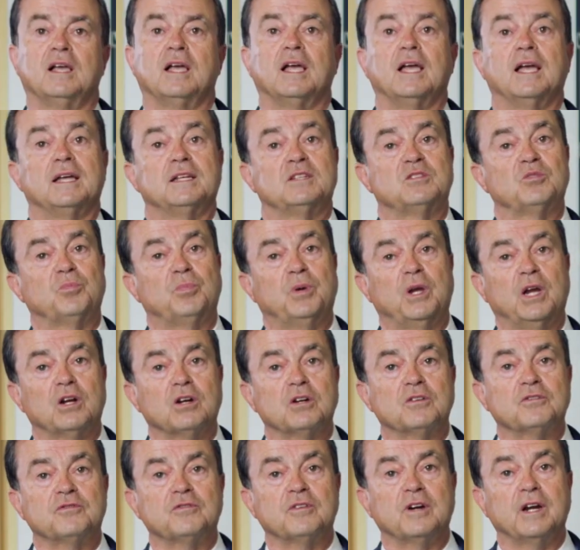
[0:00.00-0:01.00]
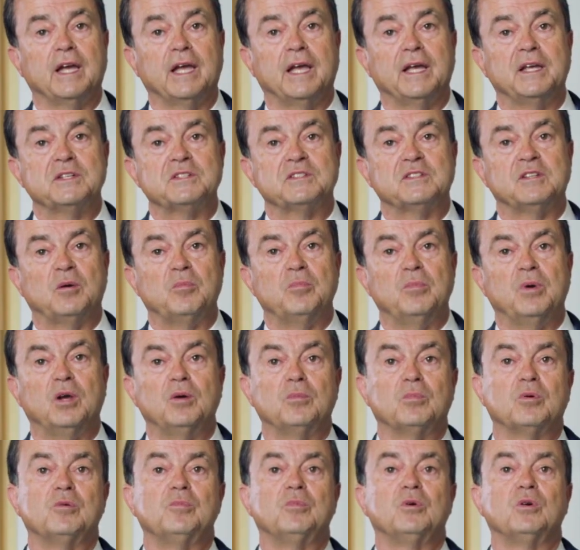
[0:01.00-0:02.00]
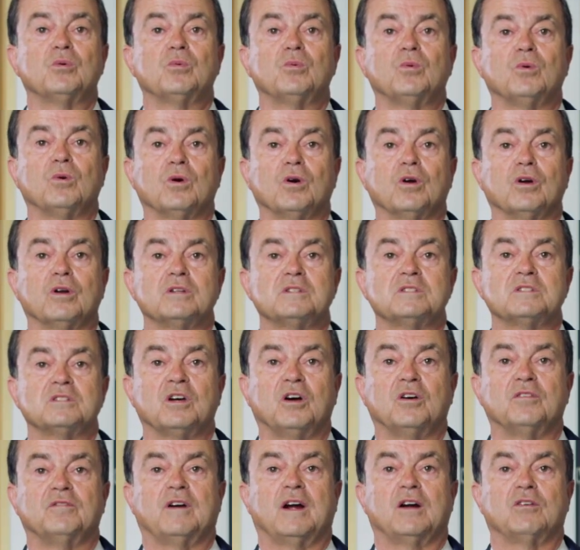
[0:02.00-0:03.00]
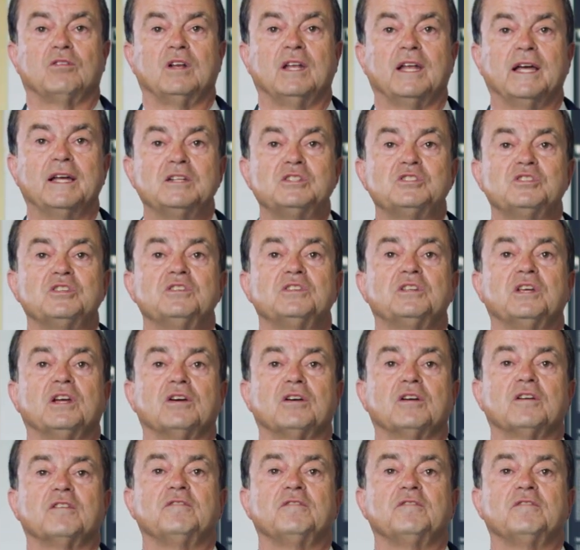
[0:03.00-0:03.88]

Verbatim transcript: and to paraphrase the memorable words of our legendary